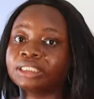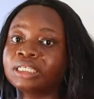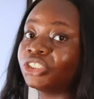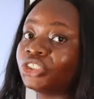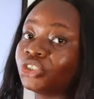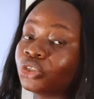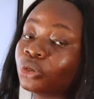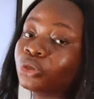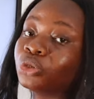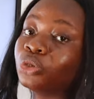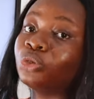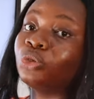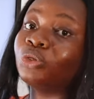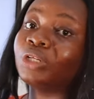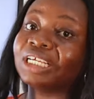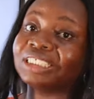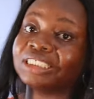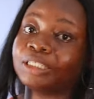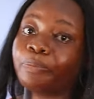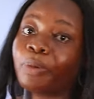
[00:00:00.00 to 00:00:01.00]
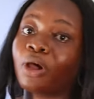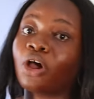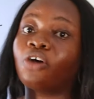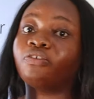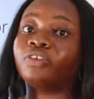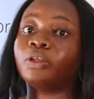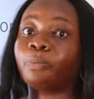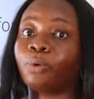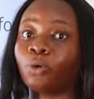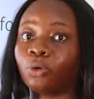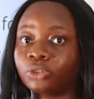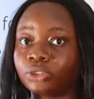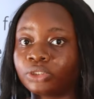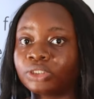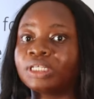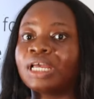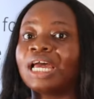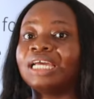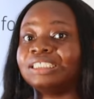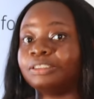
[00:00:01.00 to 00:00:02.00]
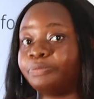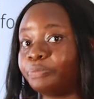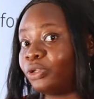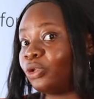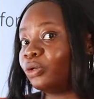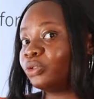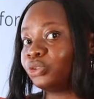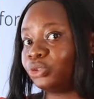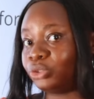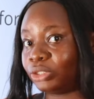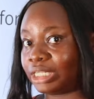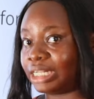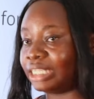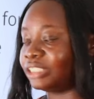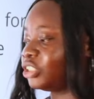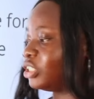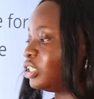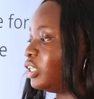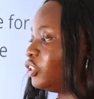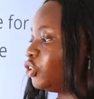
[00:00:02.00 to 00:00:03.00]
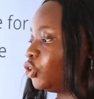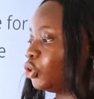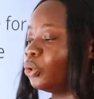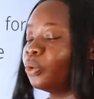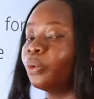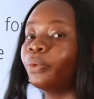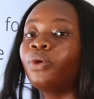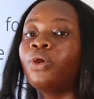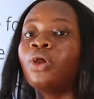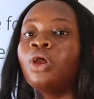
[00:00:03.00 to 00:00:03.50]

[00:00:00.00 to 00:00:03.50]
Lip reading: This is also known as the power of the purse, and it belongs to the legislature.